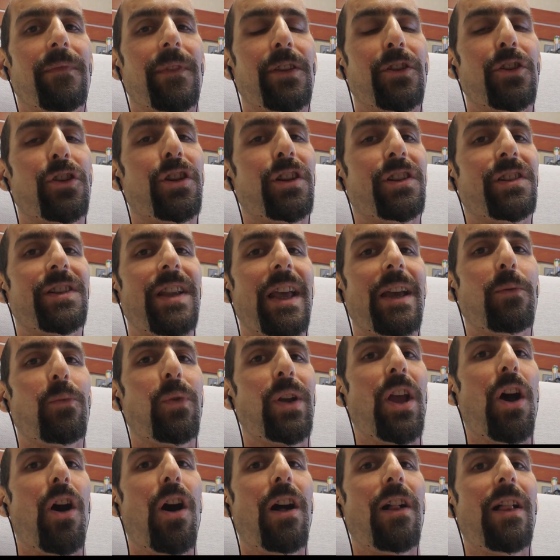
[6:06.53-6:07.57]
You could say
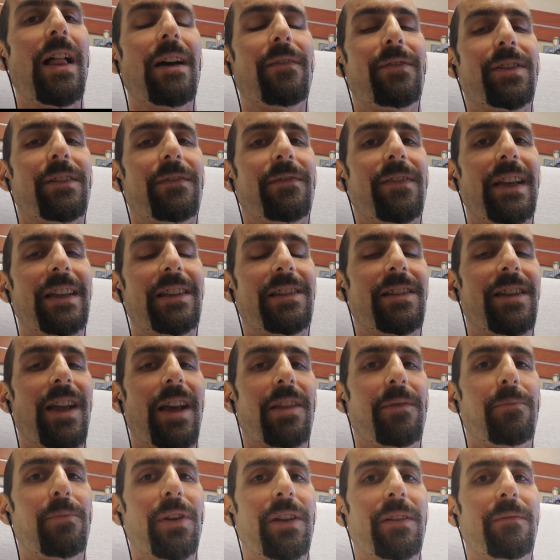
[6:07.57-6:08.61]
we all have to face
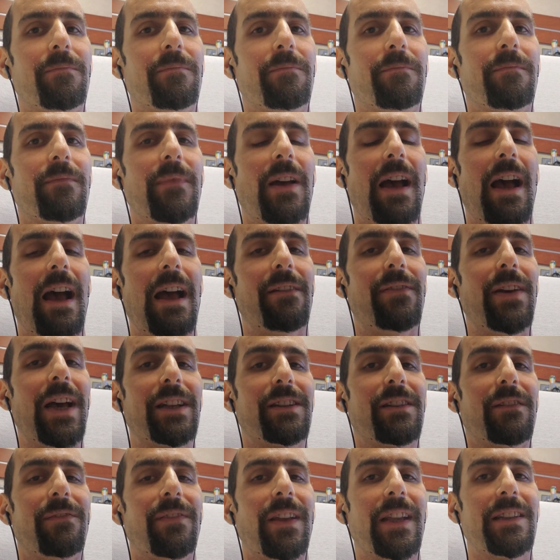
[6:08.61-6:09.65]
death, but I've had
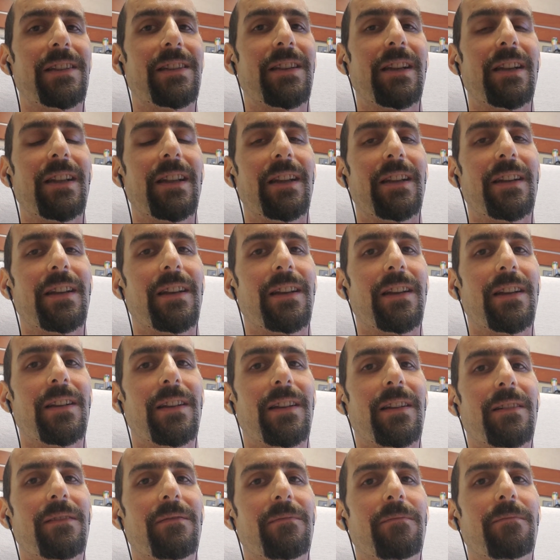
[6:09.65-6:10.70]
to face it in
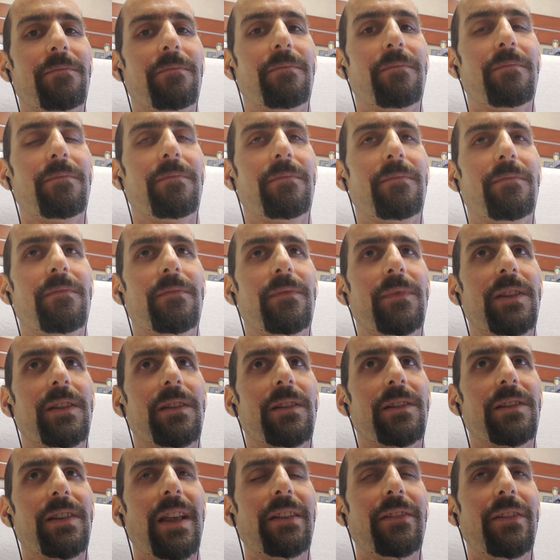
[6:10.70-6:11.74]
a
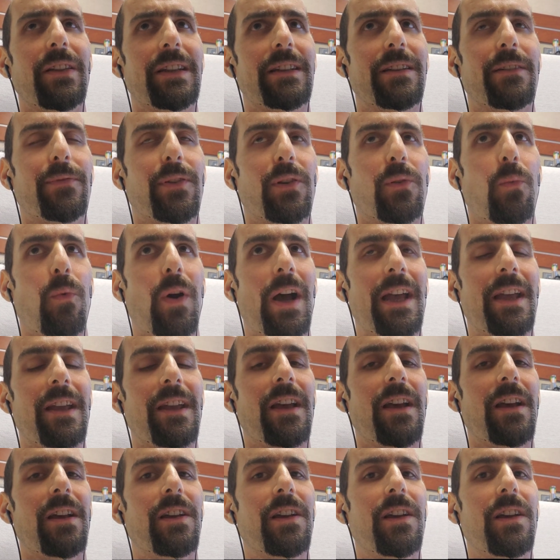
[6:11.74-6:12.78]
slightly different way.
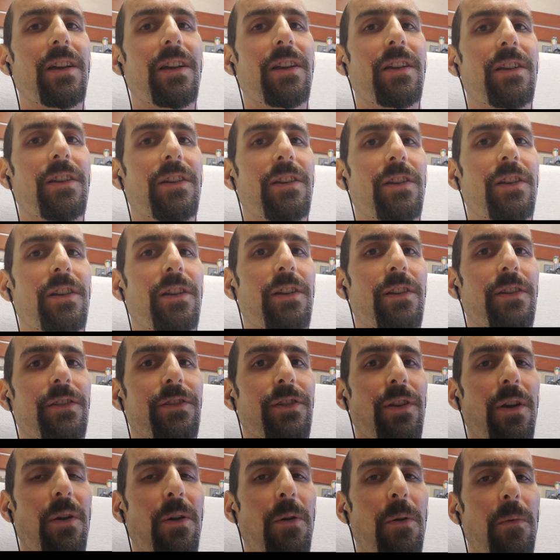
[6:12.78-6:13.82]

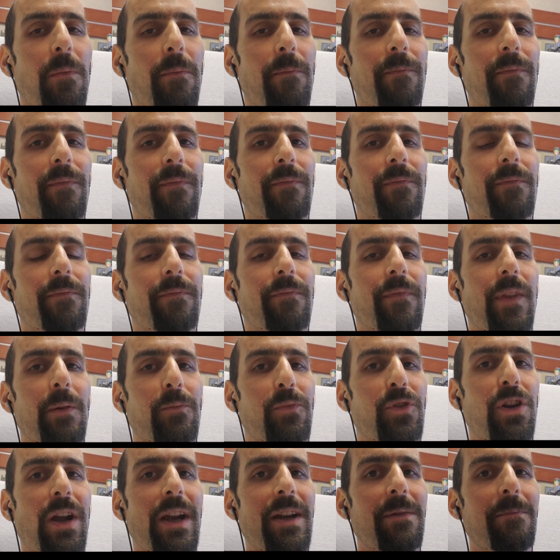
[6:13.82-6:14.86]
So I'm
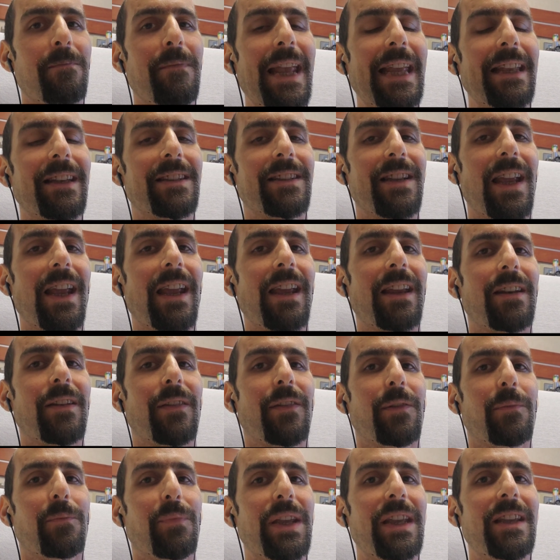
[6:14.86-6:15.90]
trying to maintain
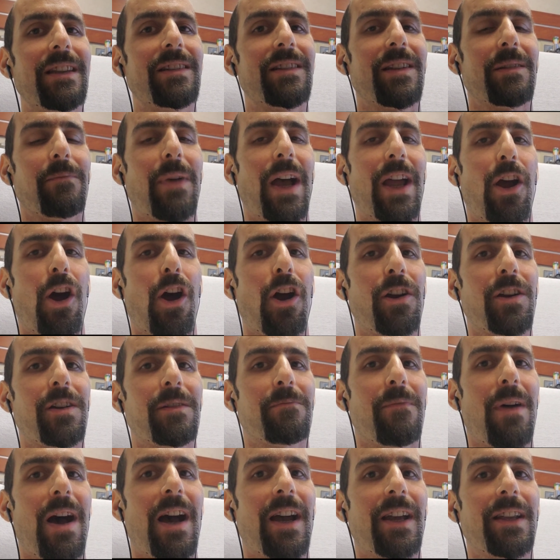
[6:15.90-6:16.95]
the peace in my heart
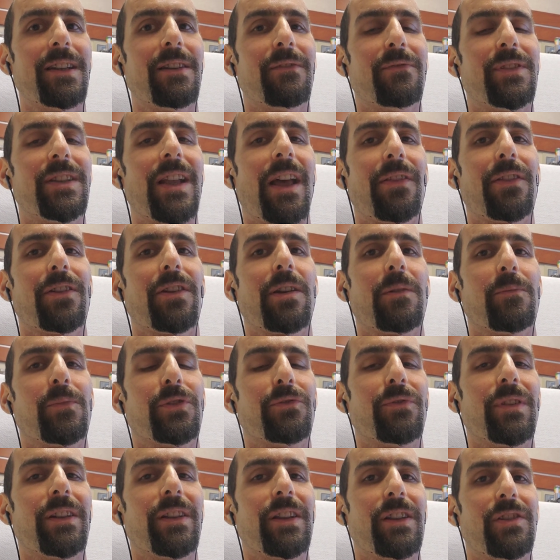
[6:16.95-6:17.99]
and mind if death comes
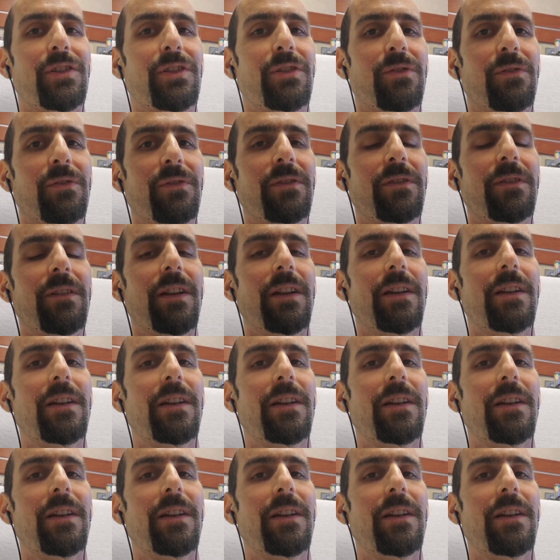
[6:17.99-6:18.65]
really soon.